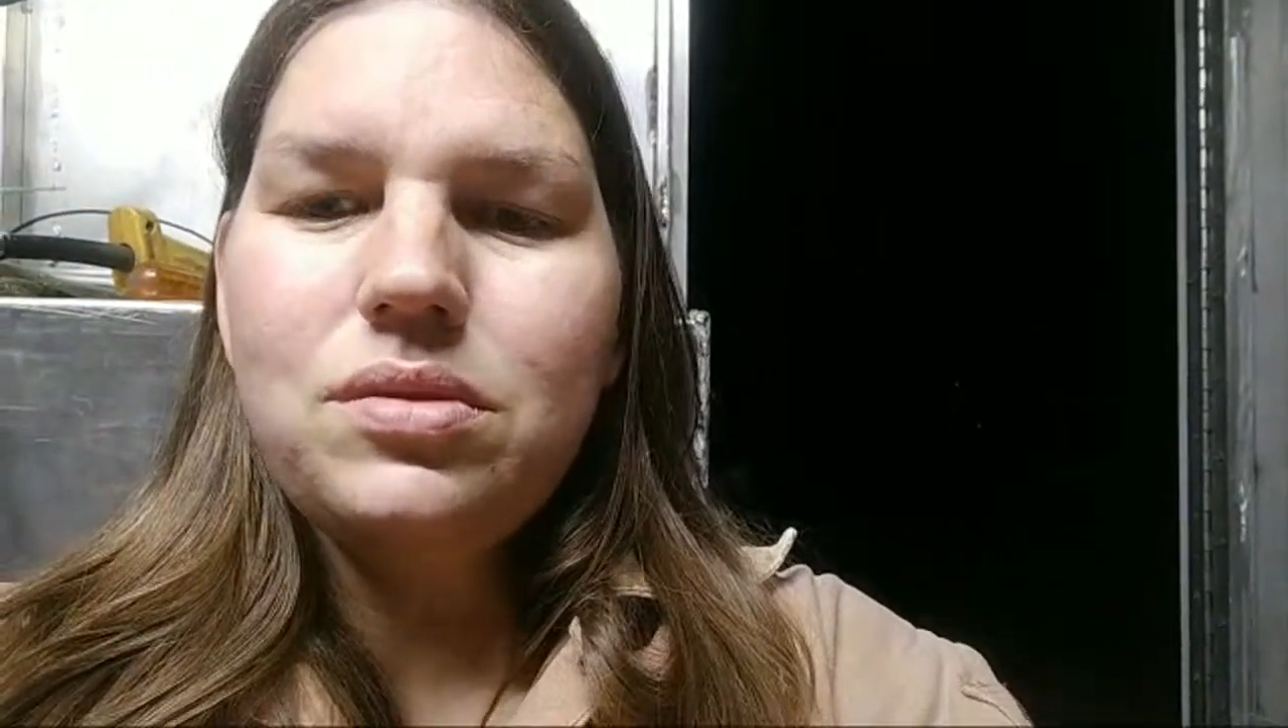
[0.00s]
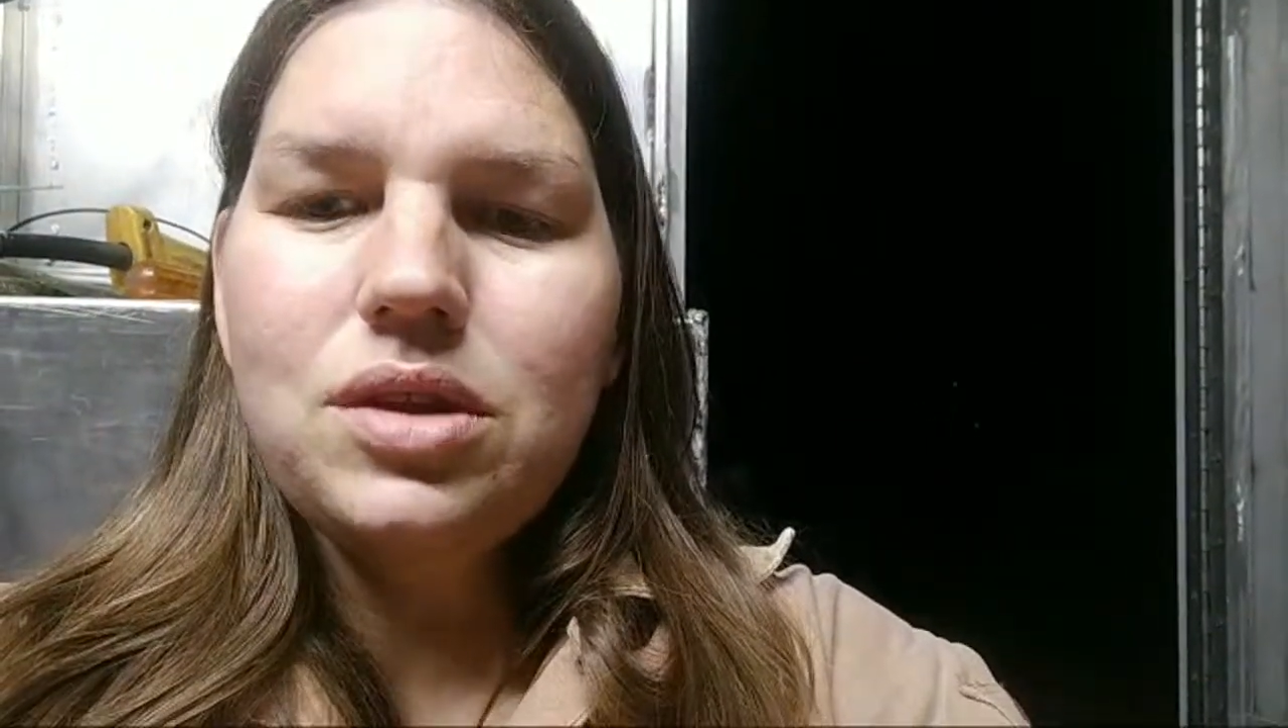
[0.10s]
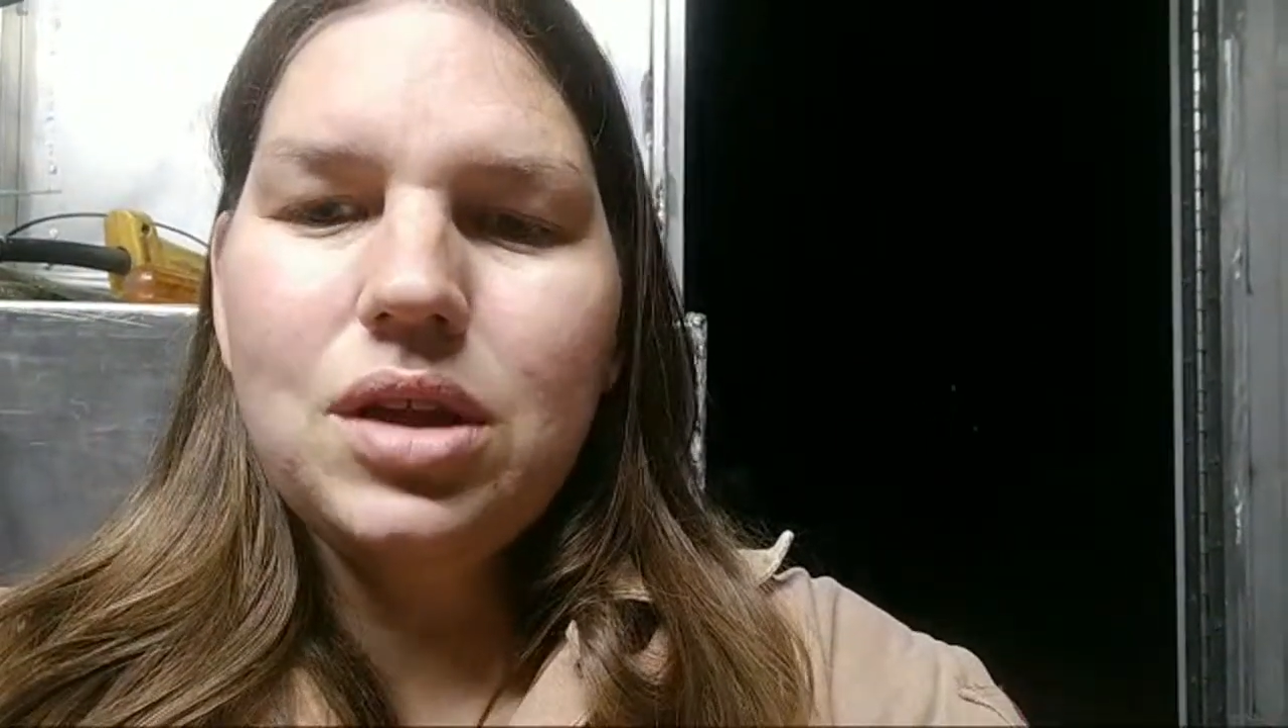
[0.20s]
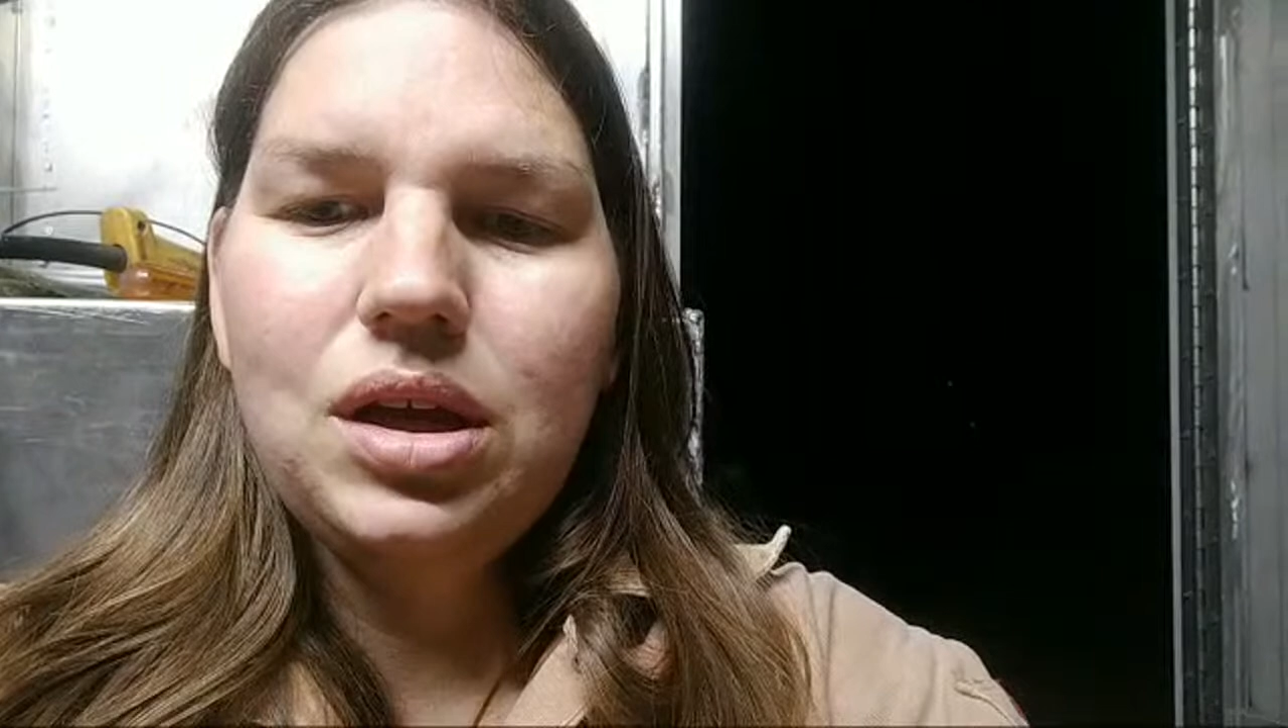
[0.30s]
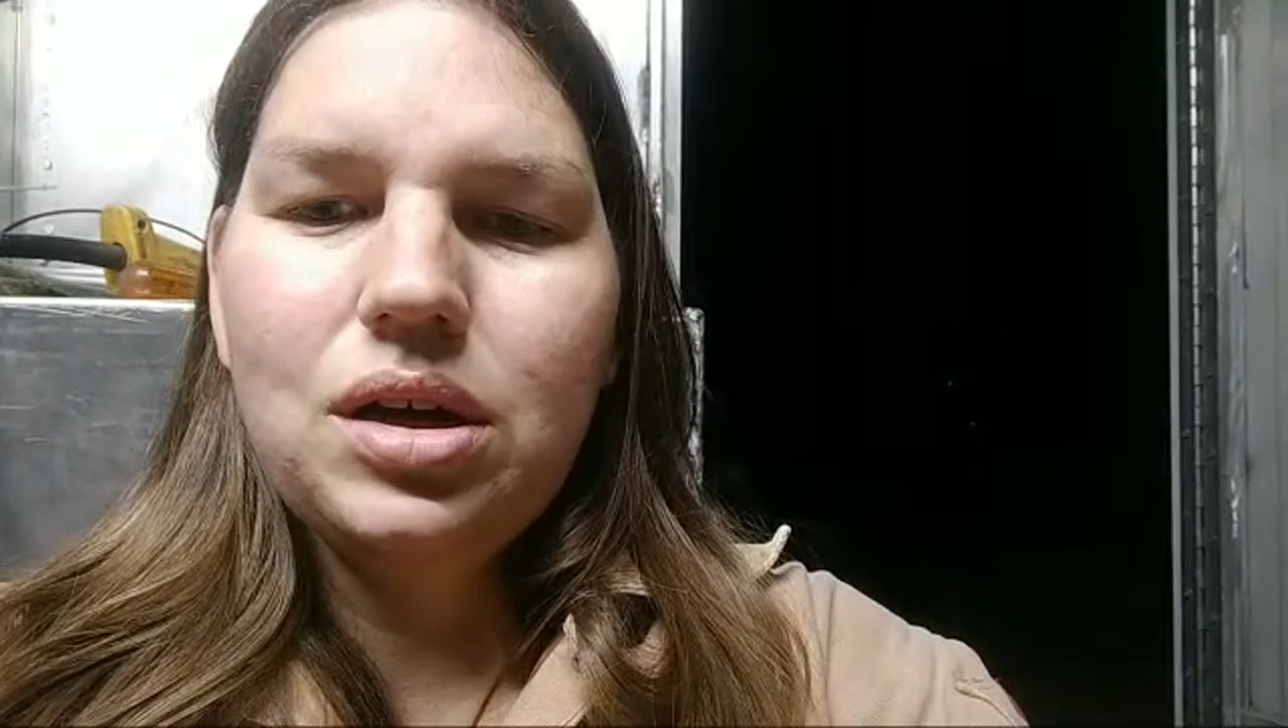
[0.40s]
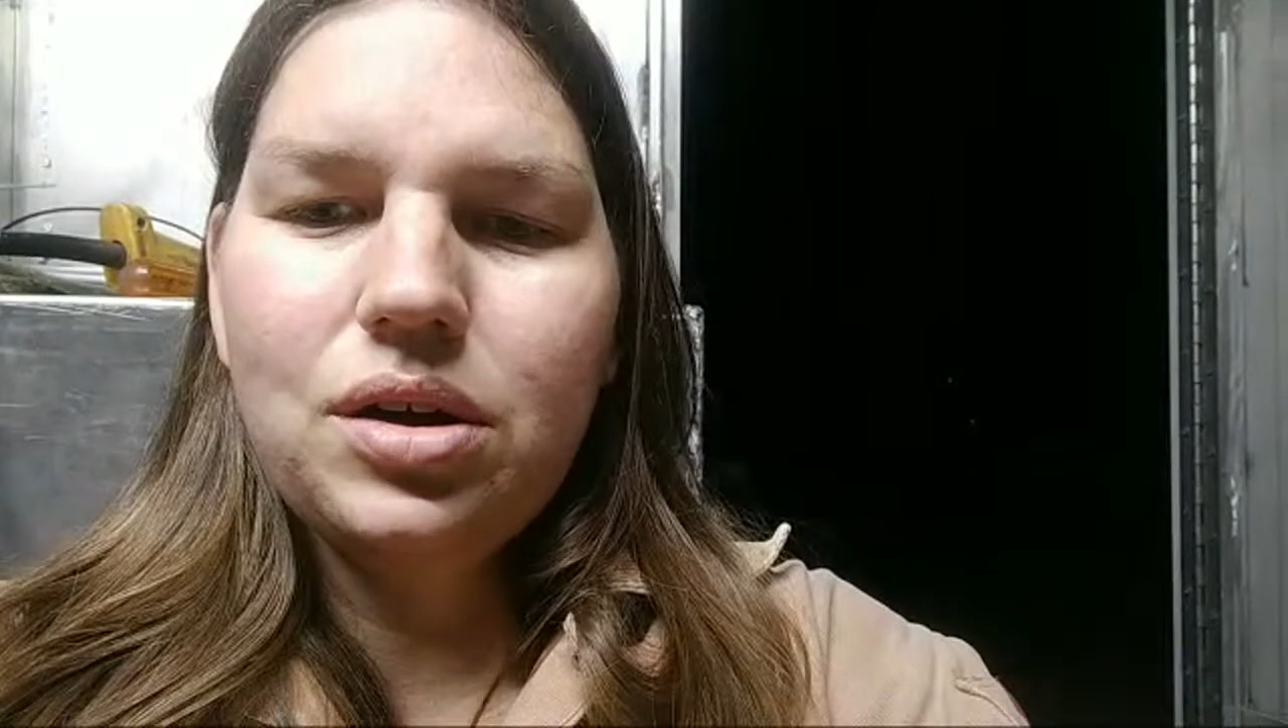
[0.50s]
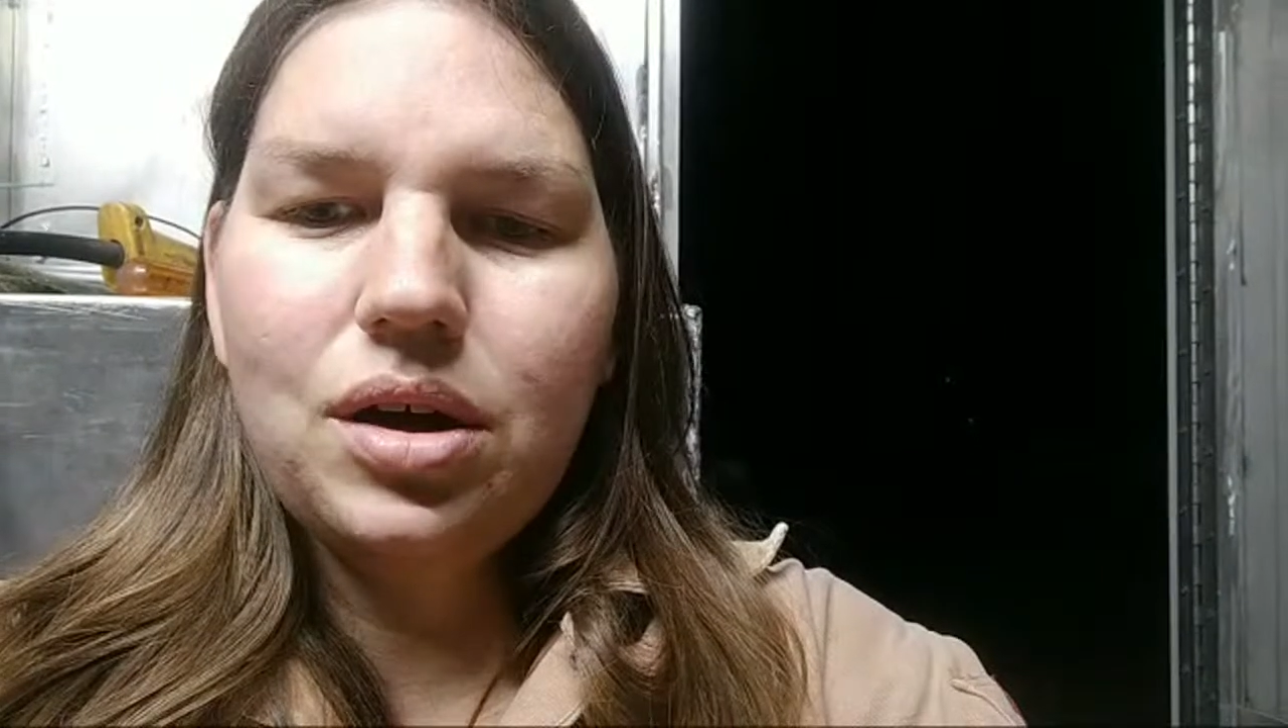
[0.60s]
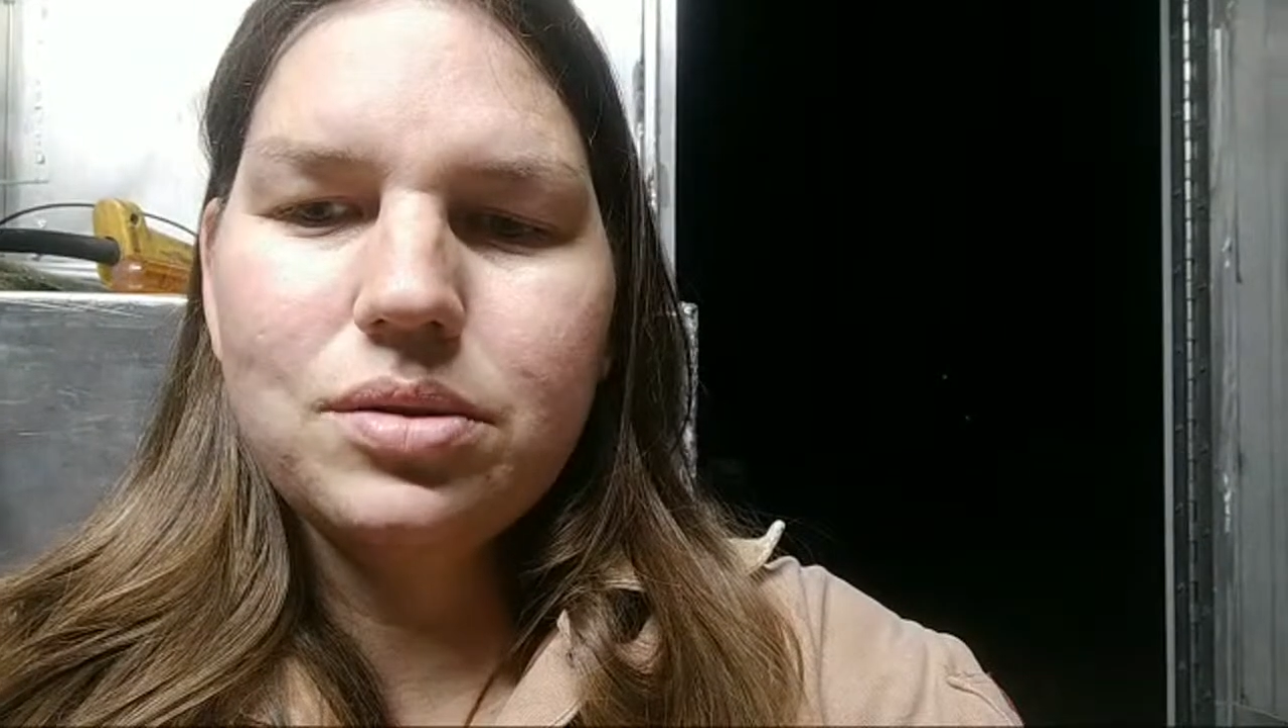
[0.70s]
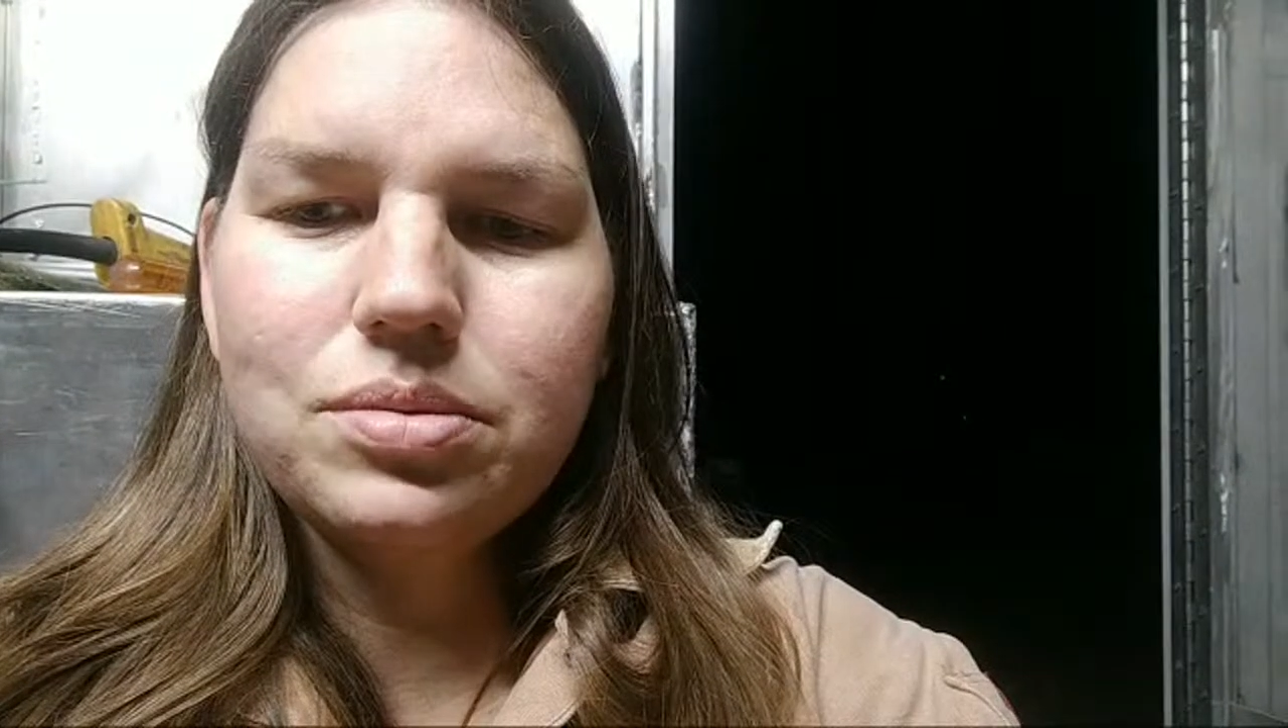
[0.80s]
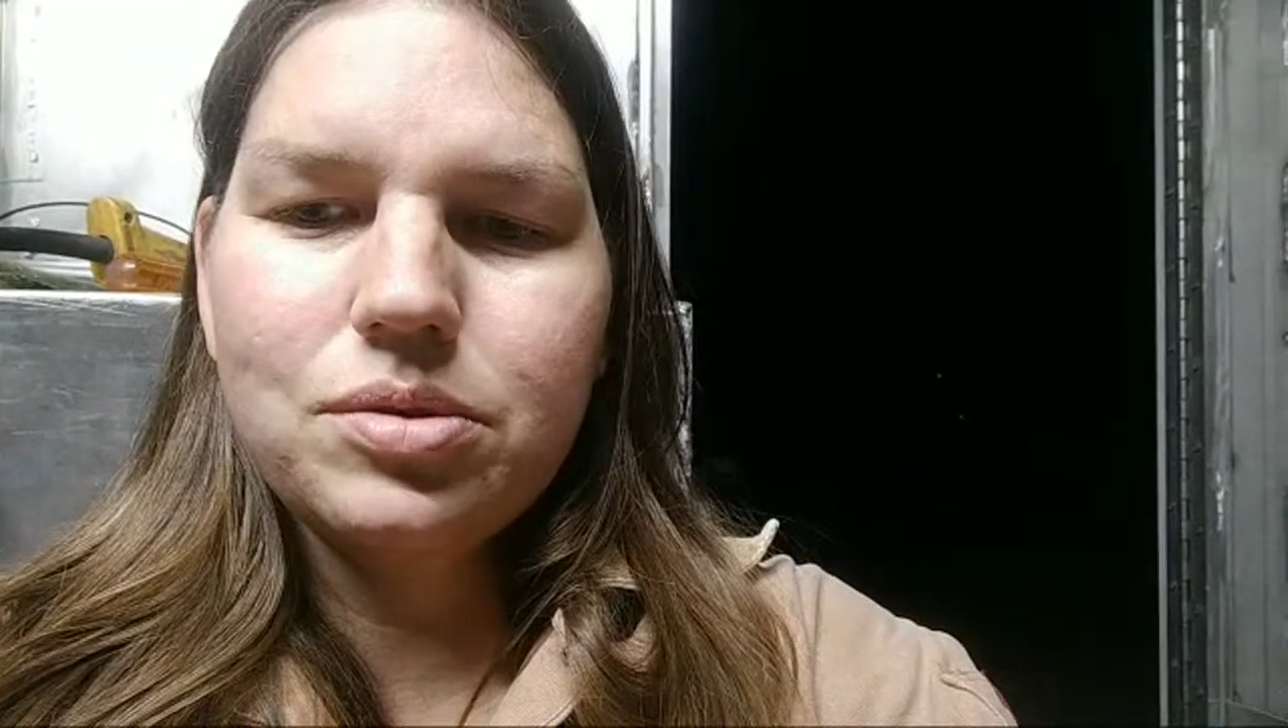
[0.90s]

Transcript: And her husband